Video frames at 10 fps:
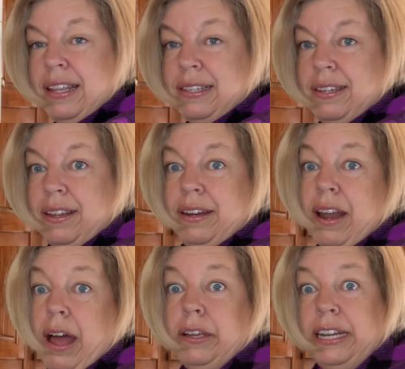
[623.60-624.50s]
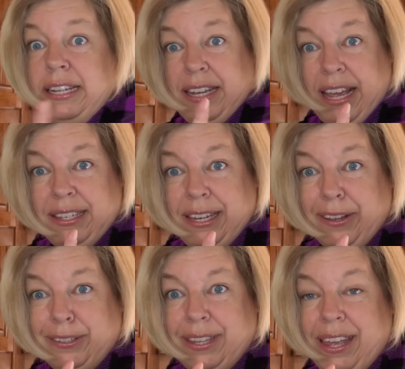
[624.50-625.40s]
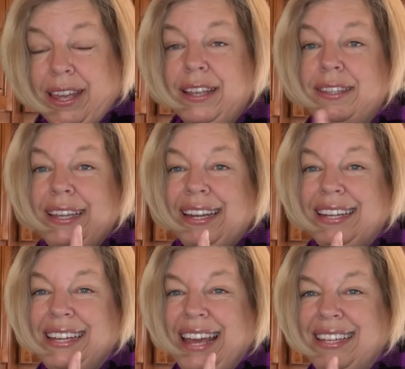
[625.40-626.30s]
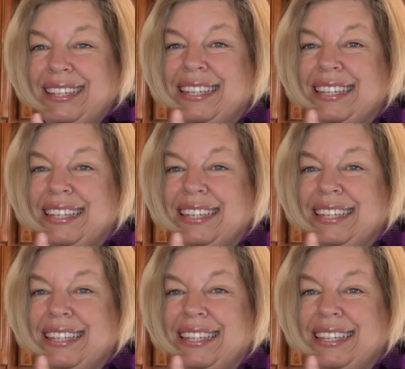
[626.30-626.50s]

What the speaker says: it's not going to taste healthy. It's going to taste